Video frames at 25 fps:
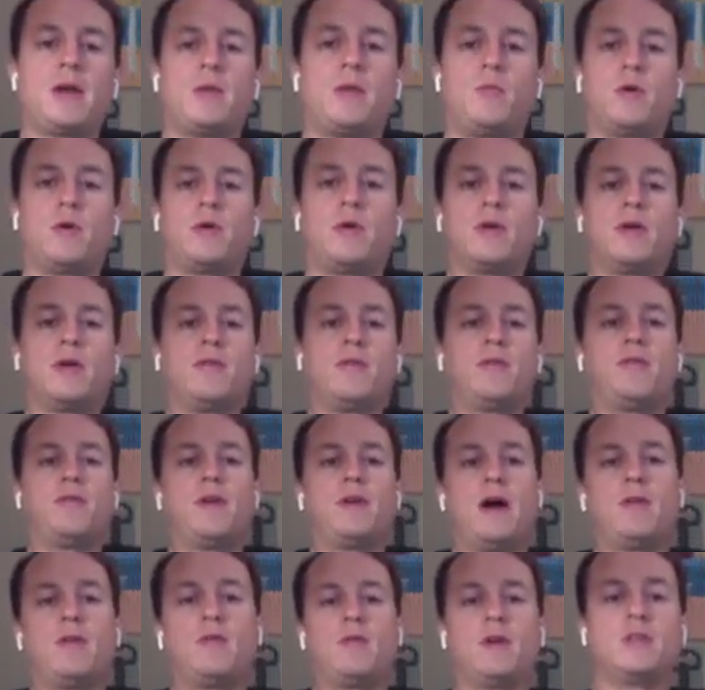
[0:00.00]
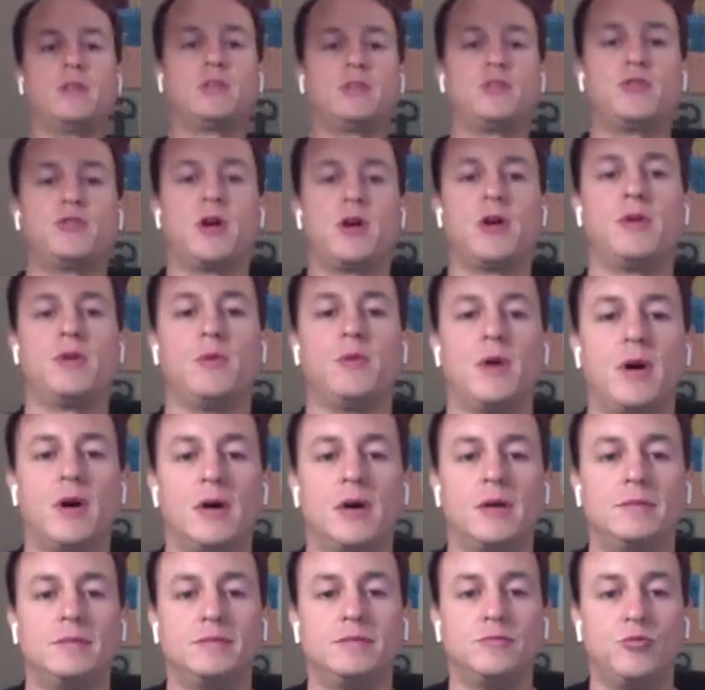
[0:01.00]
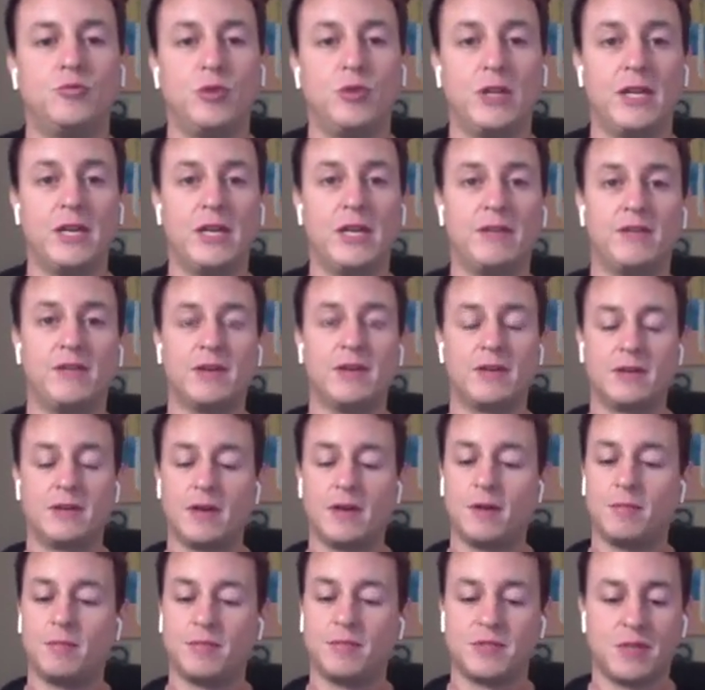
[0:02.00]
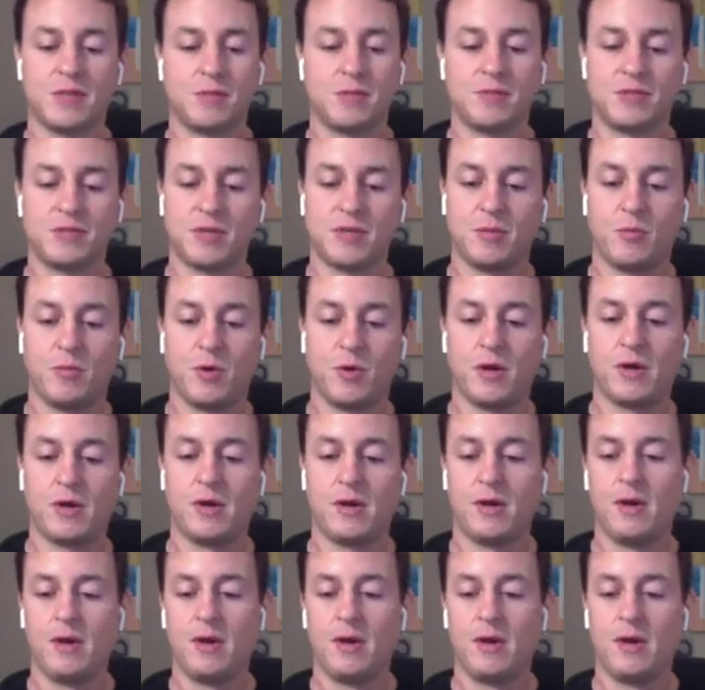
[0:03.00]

and we're going to give you 5 ways to try to relieve it some way.